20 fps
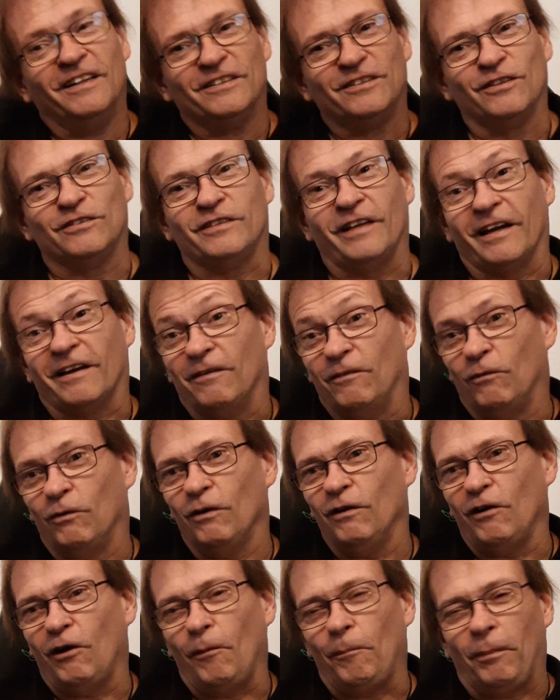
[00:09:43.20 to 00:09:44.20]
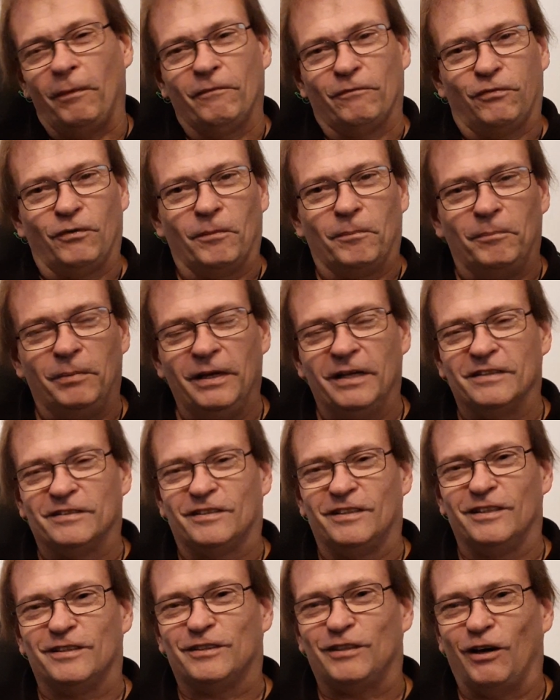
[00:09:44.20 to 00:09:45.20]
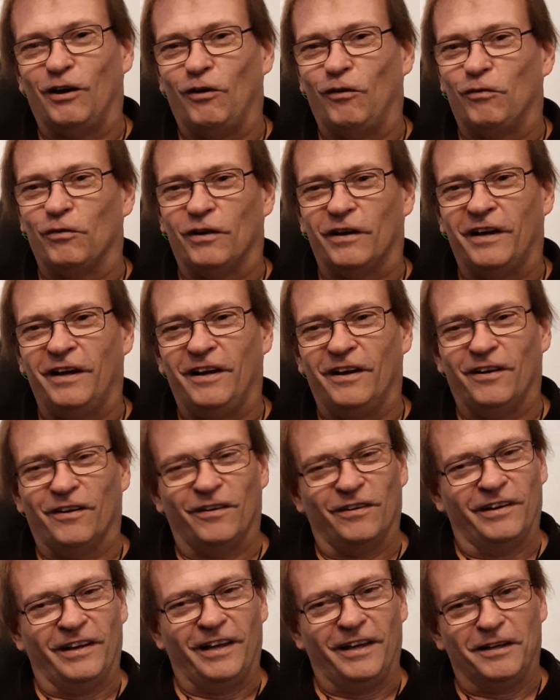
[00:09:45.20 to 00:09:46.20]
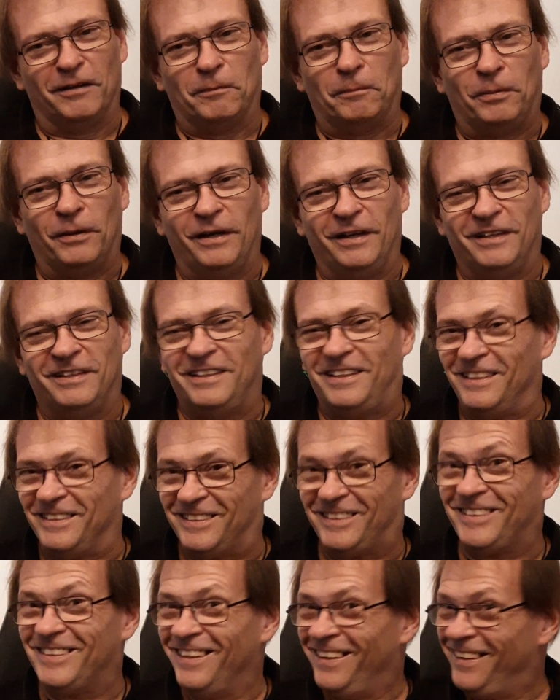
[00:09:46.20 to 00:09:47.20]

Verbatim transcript: so it's like, we're open for business over here in Independence.